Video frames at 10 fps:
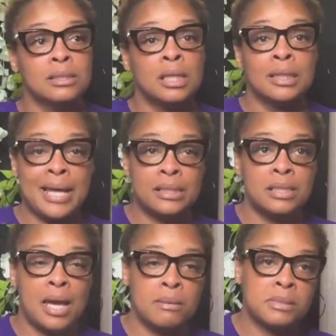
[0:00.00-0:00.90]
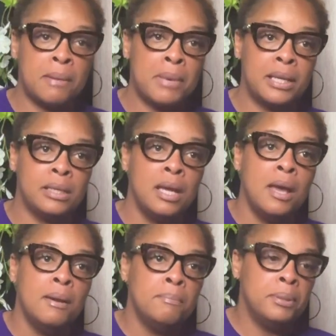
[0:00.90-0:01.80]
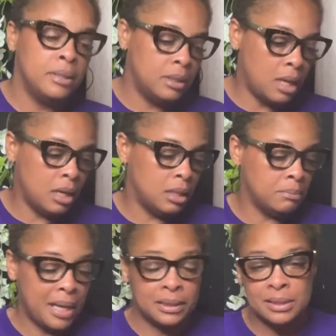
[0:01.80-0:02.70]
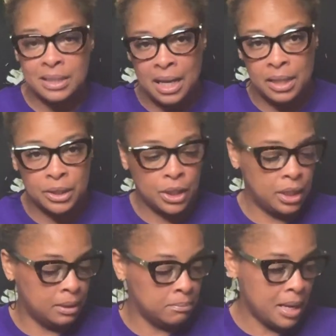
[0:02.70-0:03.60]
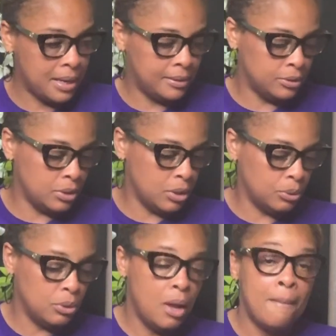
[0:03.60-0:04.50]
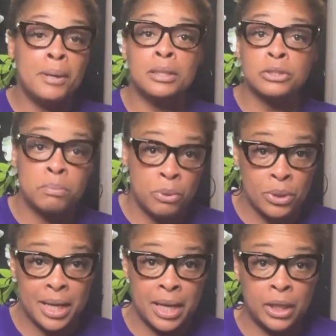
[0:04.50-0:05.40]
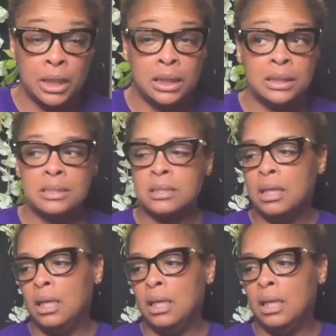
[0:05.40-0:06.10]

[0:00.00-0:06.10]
A lot of times I may put on my designer in my, post point areas,